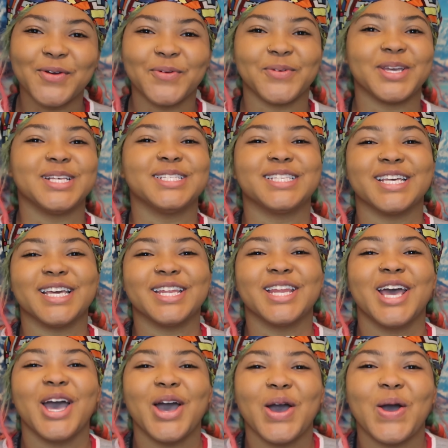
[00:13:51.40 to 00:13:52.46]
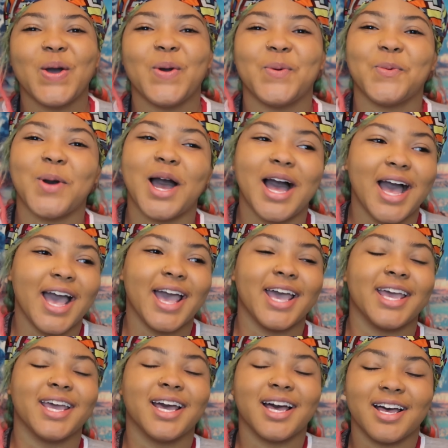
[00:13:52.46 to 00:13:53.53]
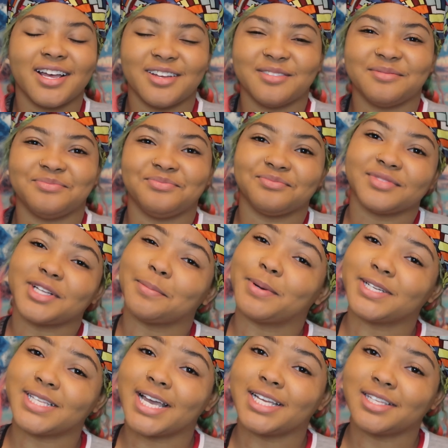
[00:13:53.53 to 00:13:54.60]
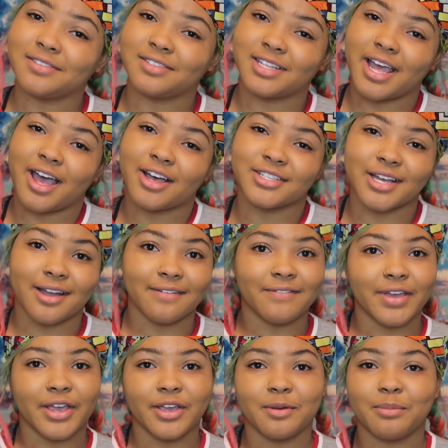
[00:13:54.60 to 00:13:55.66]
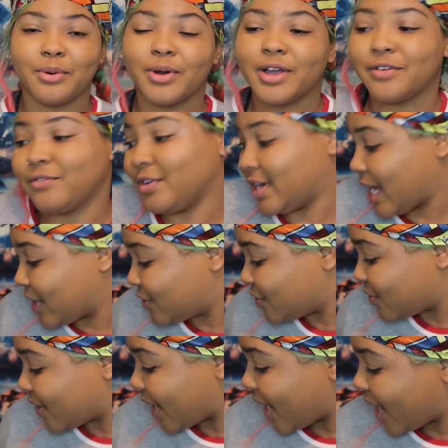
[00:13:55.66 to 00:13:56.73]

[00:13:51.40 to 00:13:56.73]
reason why protective styles are very important for natural